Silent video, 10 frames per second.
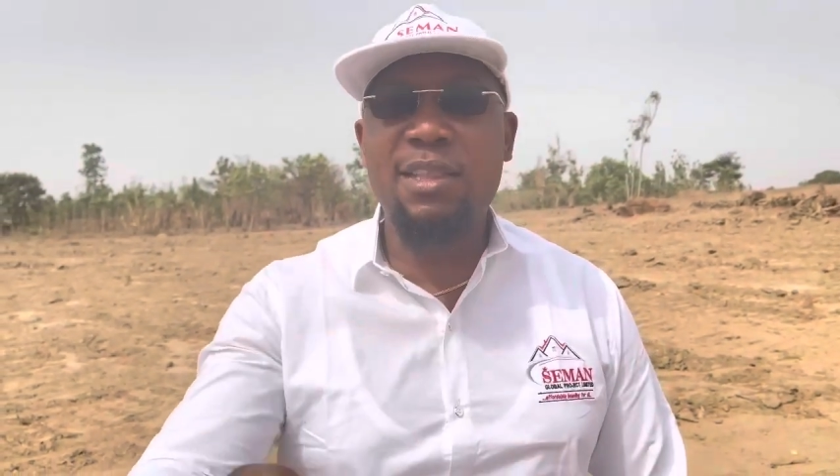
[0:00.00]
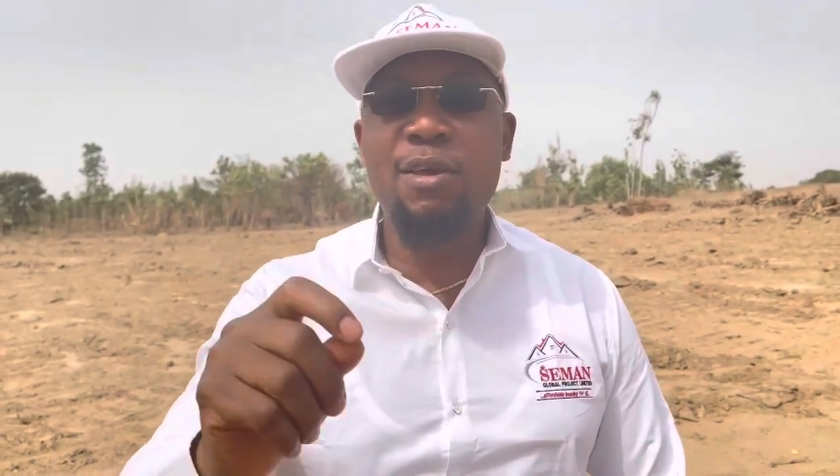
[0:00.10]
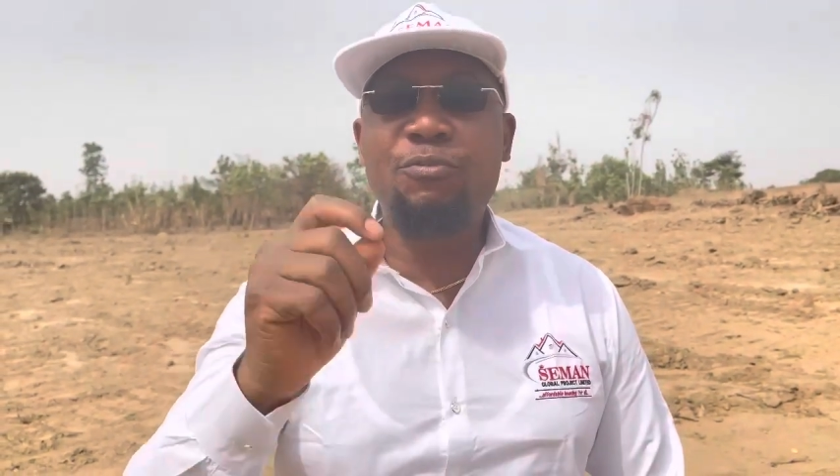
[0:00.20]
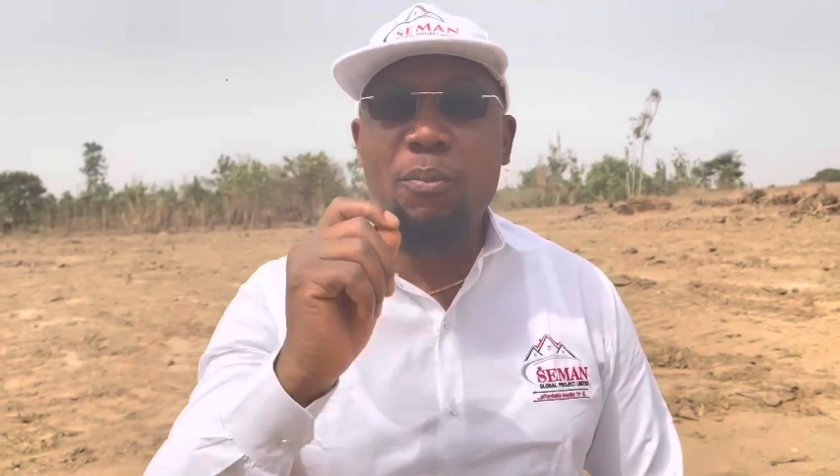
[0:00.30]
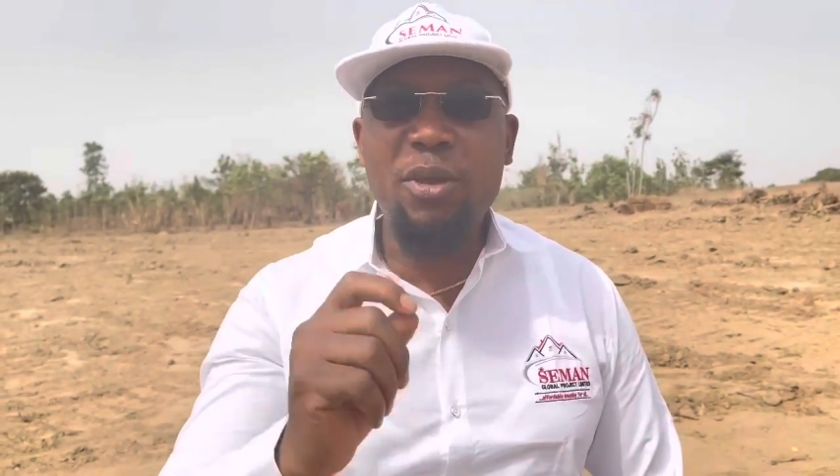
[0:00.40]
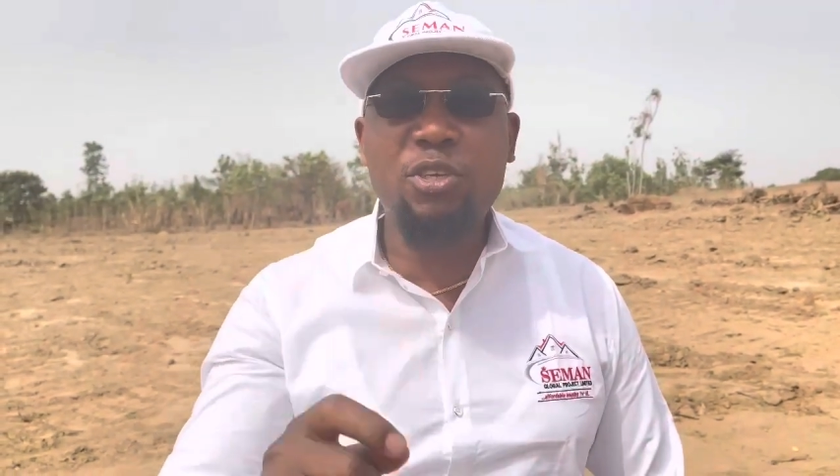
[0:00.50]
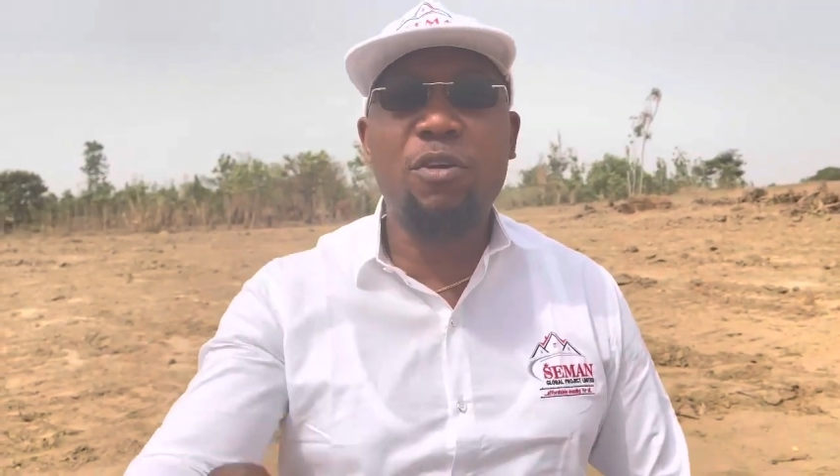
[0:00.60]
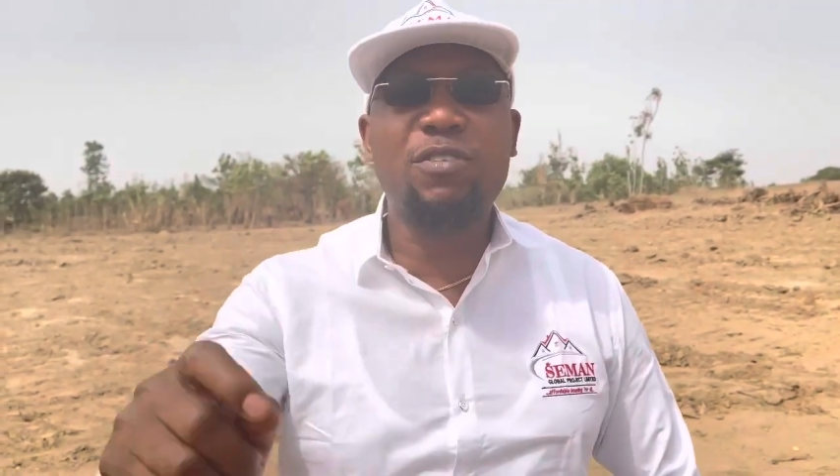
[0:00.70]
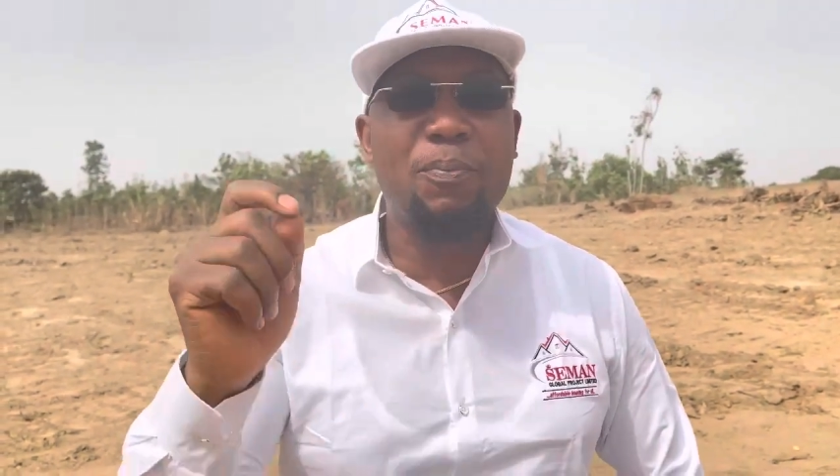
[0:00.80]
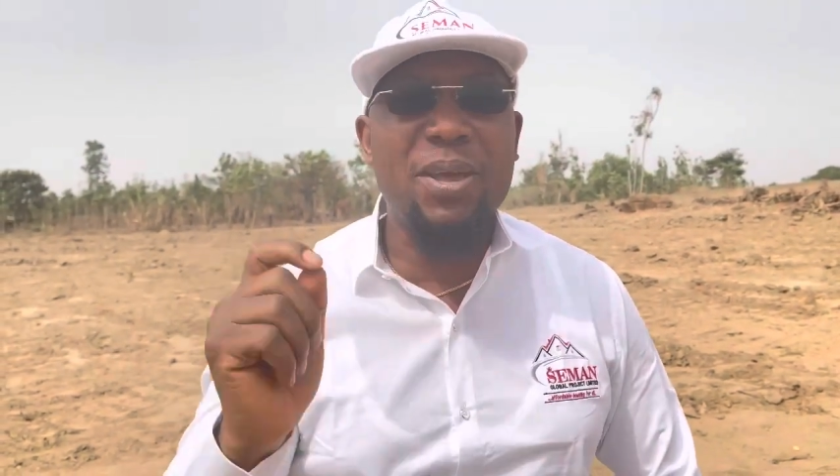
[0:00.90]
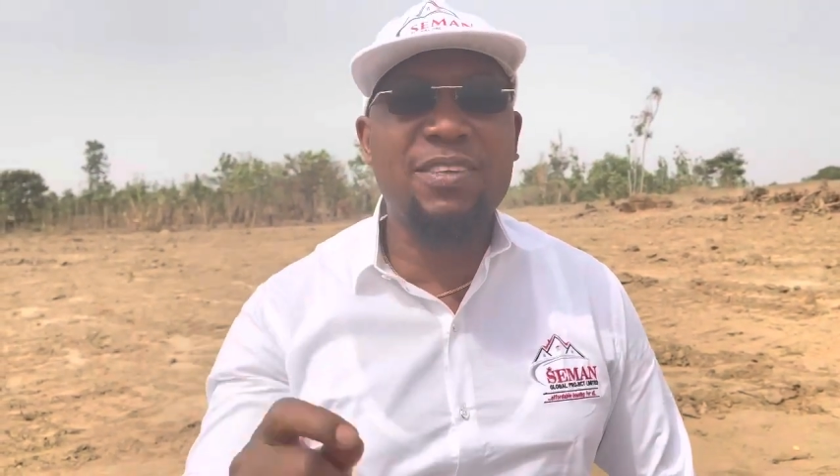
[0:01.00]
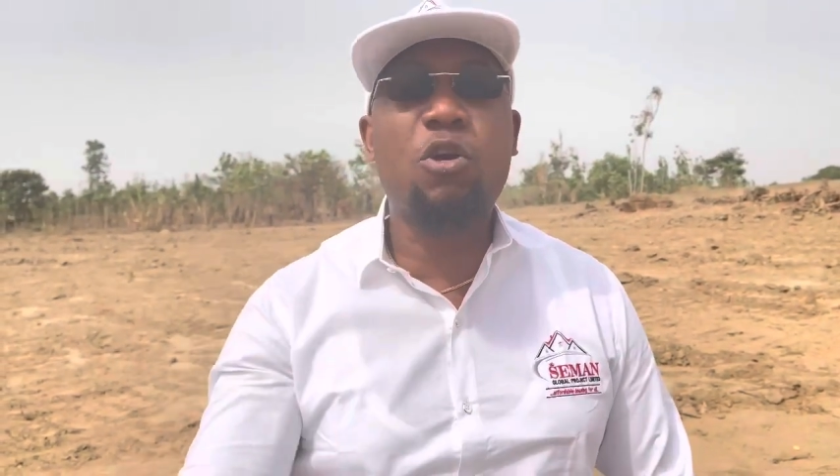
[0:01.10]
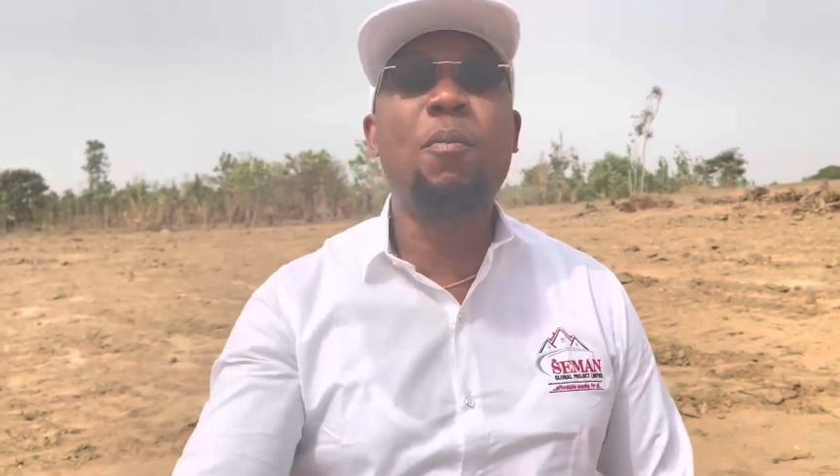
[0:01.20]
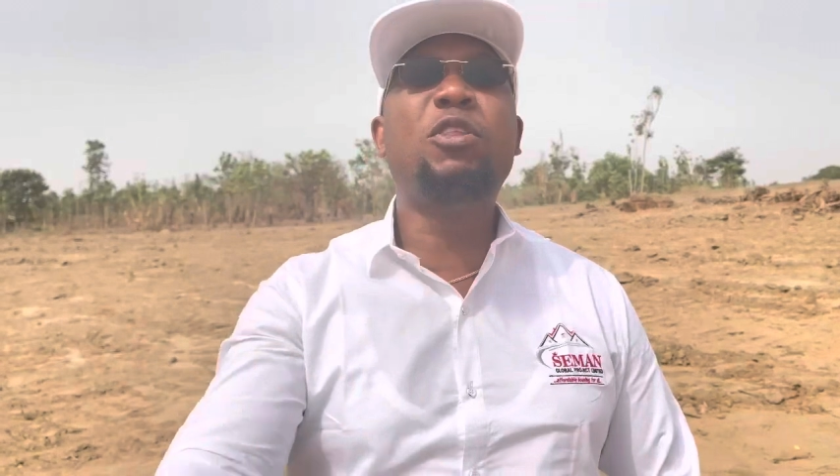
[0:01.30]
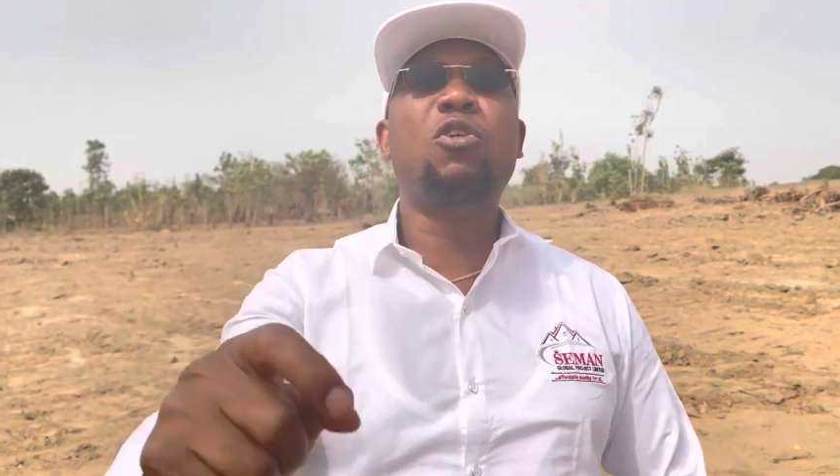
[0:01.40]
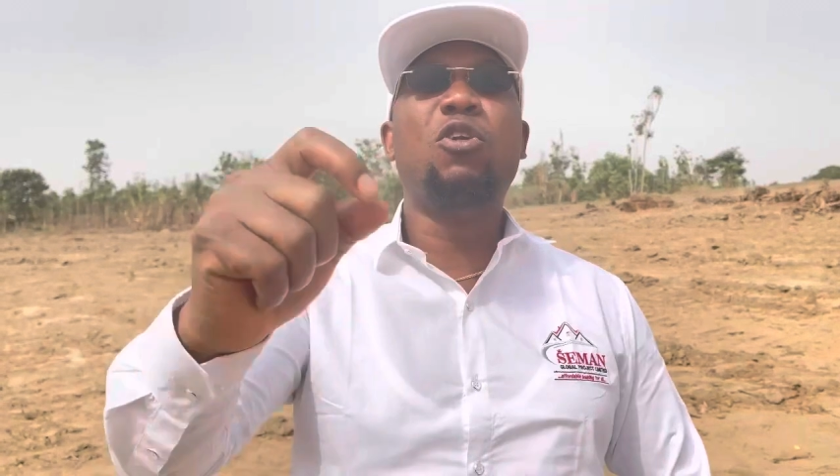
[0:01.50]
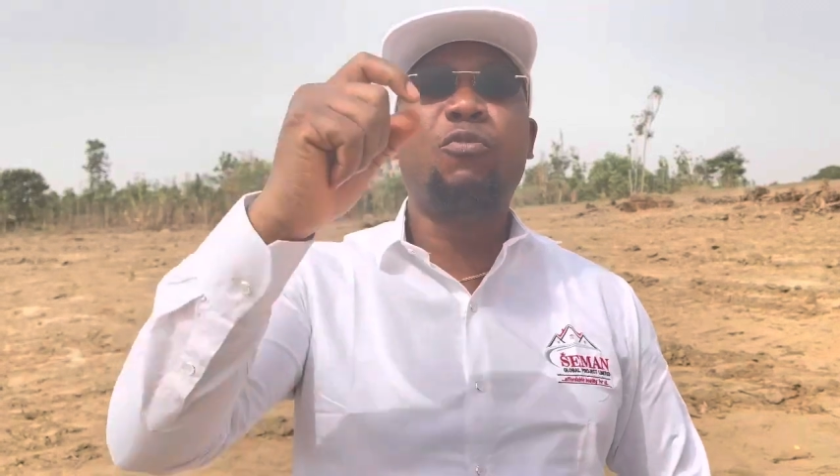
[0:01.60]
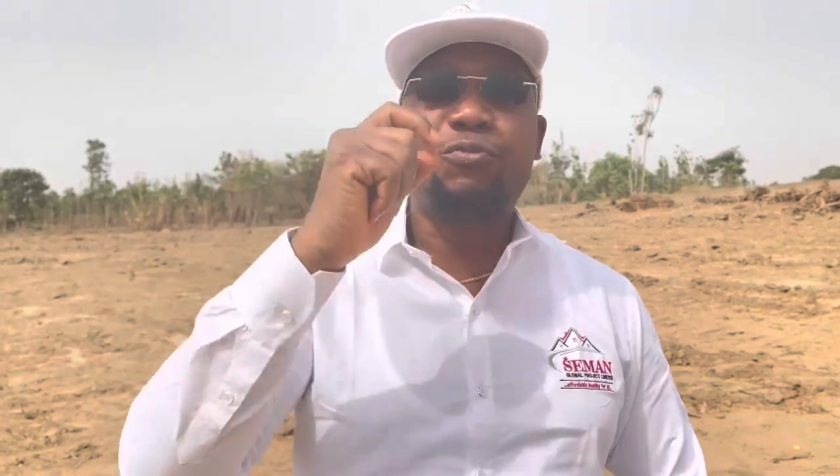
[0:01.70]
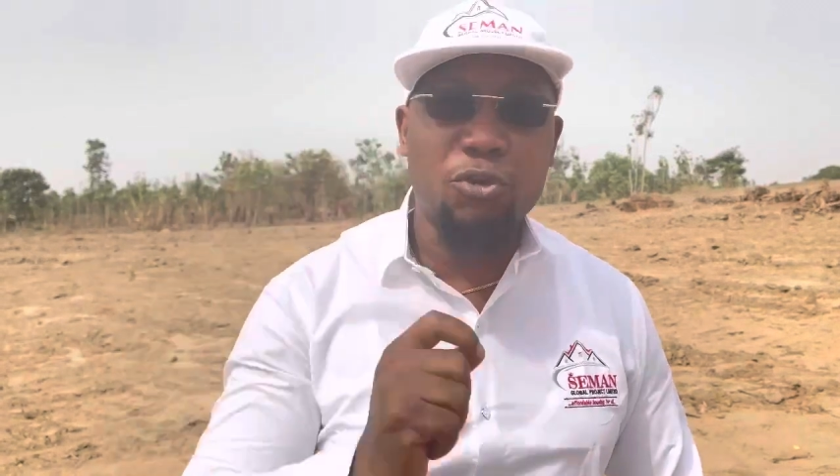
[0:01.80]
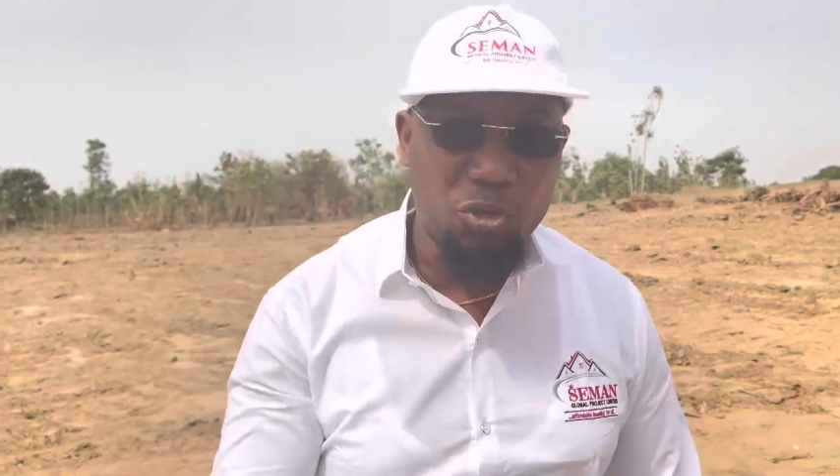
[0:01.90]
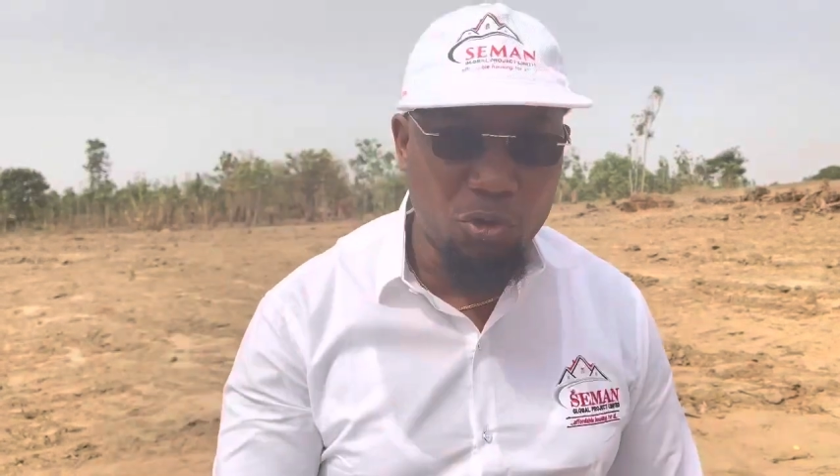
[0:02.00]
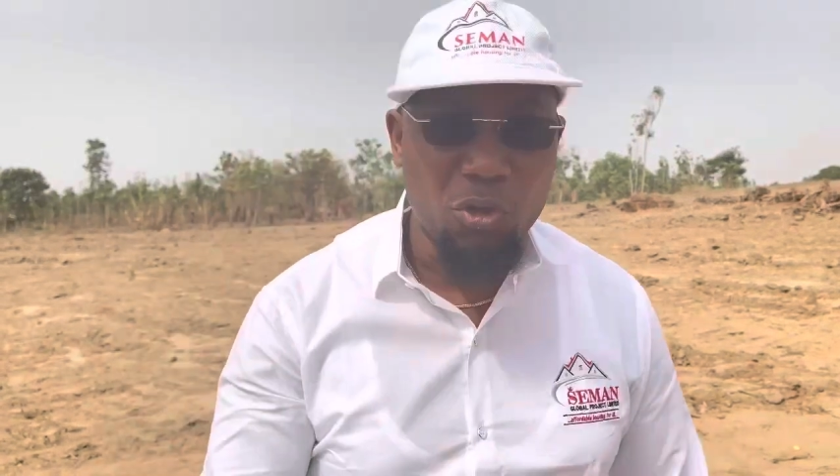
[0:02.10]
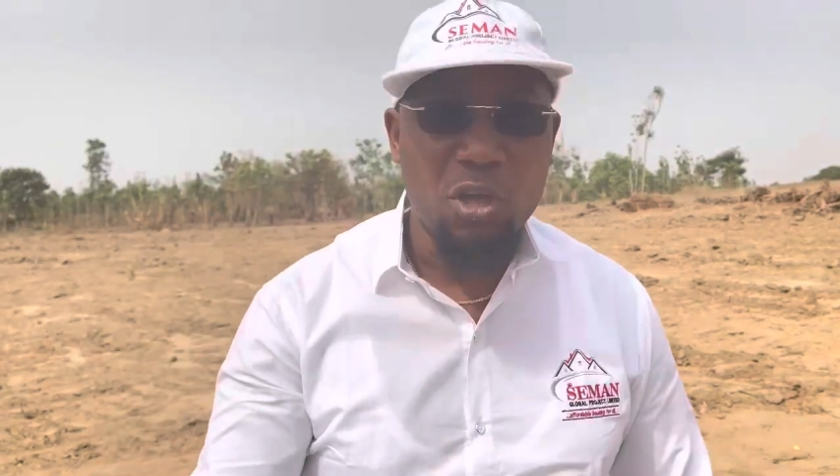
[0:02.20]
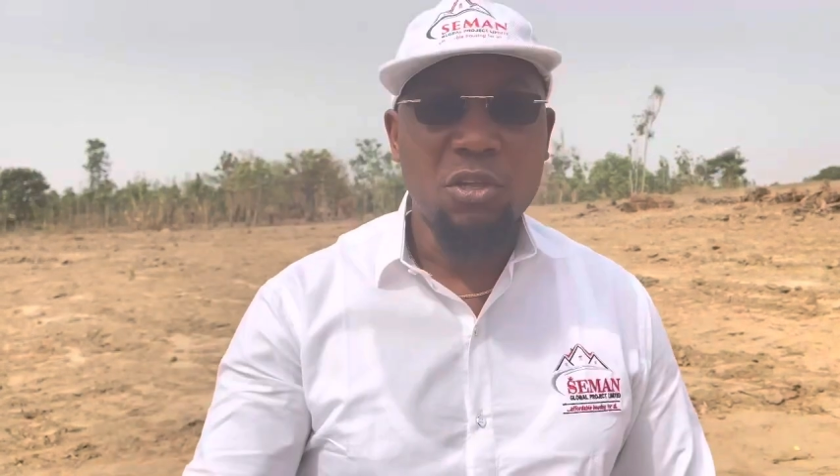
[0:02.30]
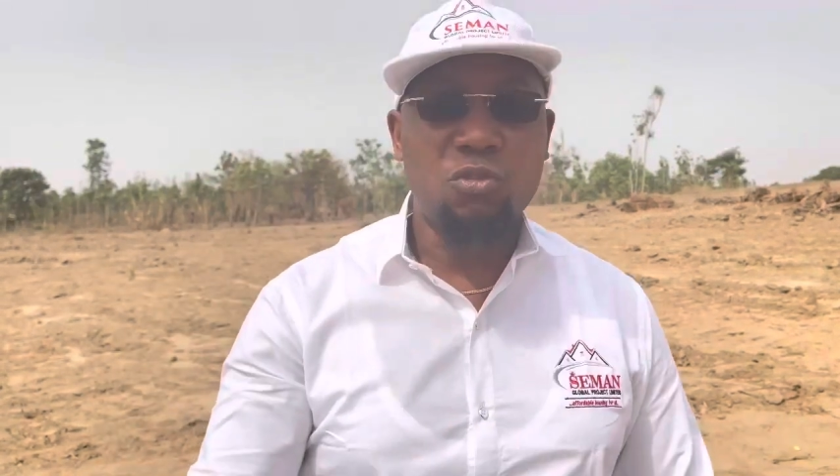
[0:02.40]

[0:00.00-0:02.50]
information of the person coming to look for you